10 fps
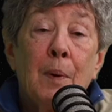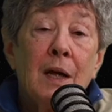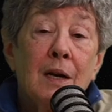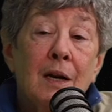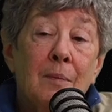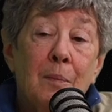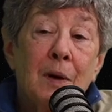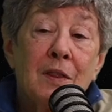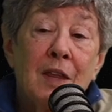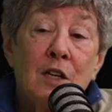But
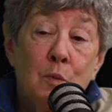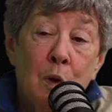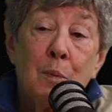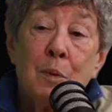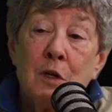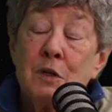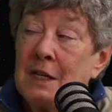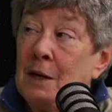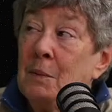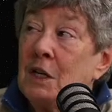they will
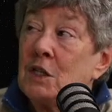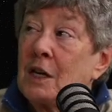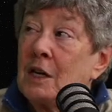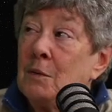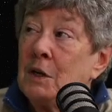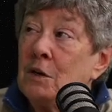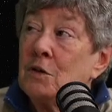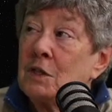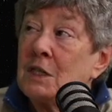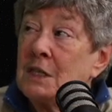produce an image that can be
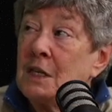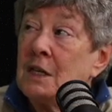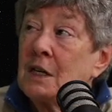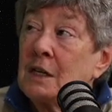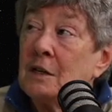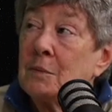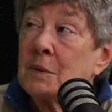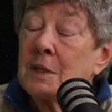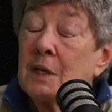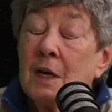used to see the
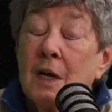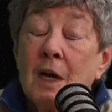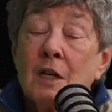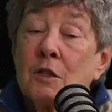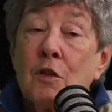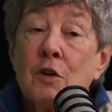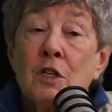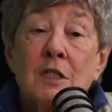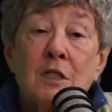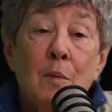eclipse. Mm. So there
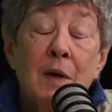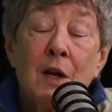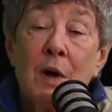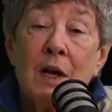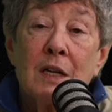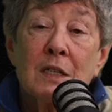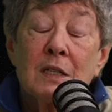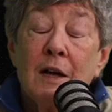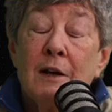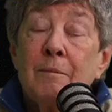are just so many
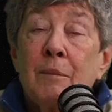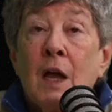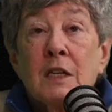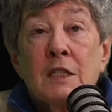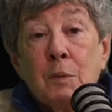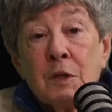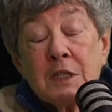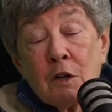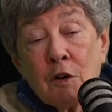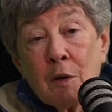ways. A
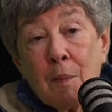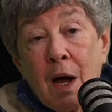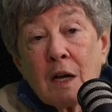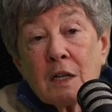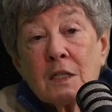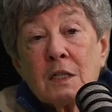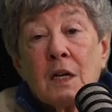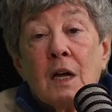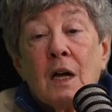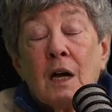simple cereal
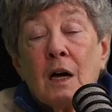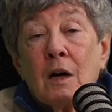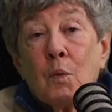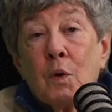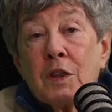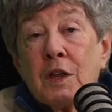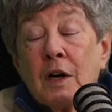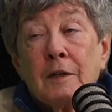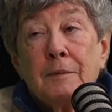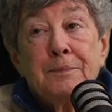box with
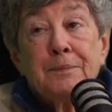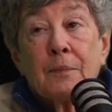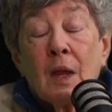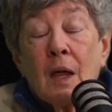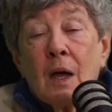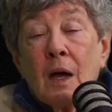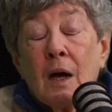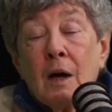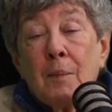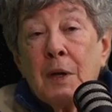a
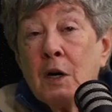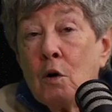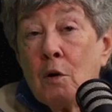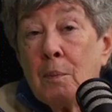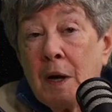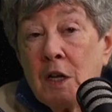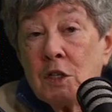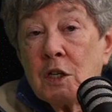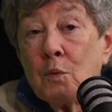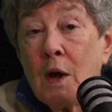pinhole
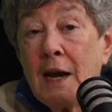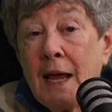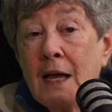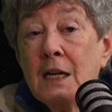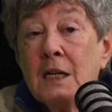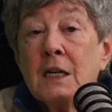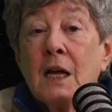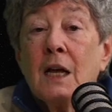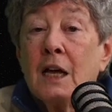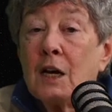punched in one
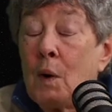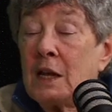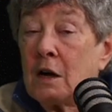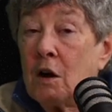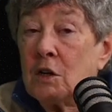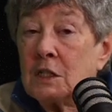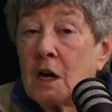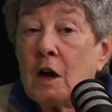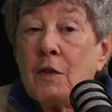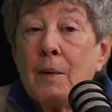end and a white card
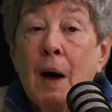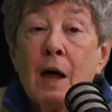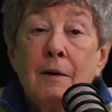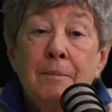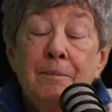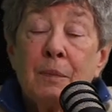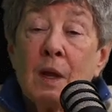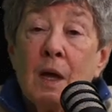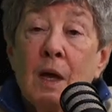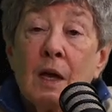stuck on the bottom
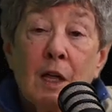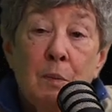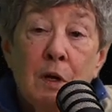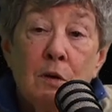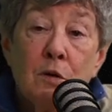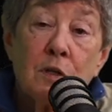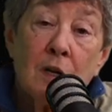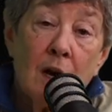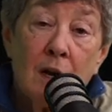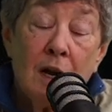can be
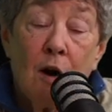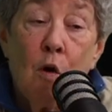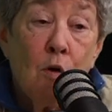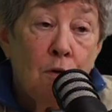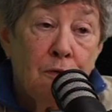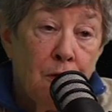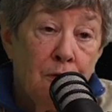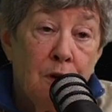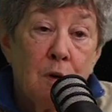used, and a hole for